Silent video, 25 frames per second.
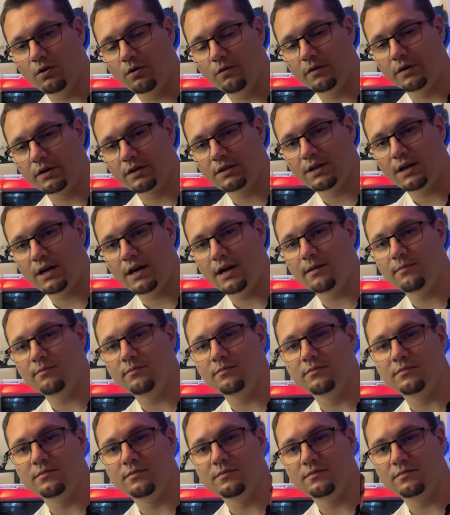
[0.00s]

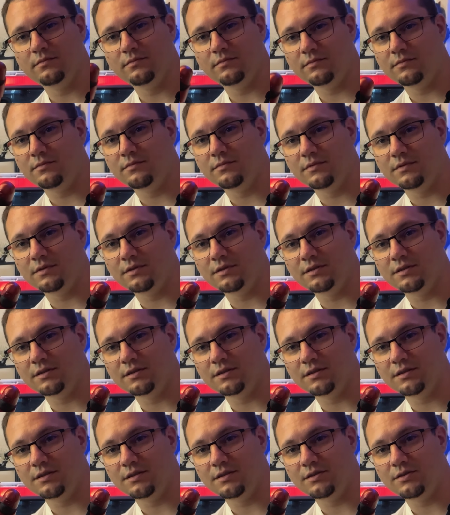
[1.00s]
overtime
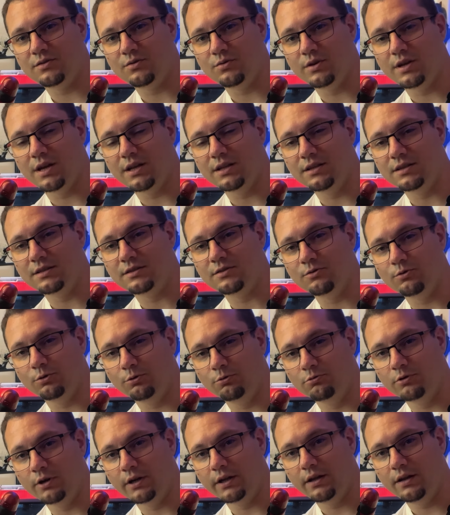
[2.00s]
to get the suit
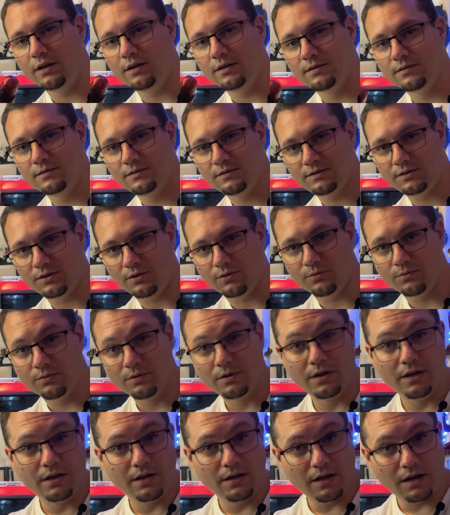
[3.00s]
ready. So
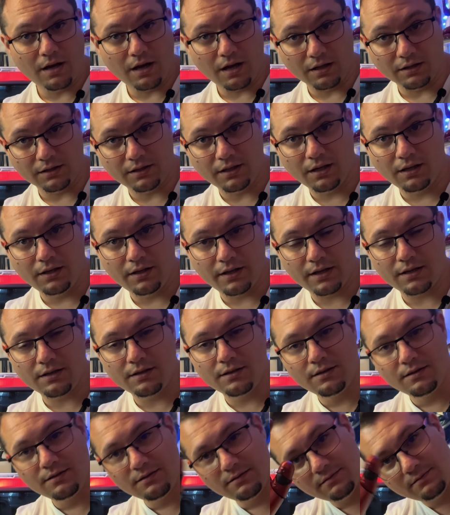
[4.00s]
until
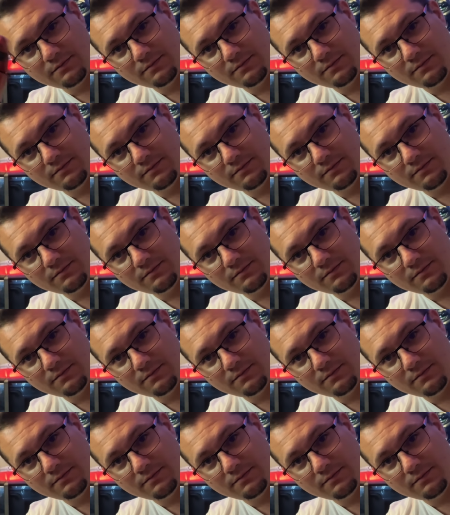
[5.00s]
then,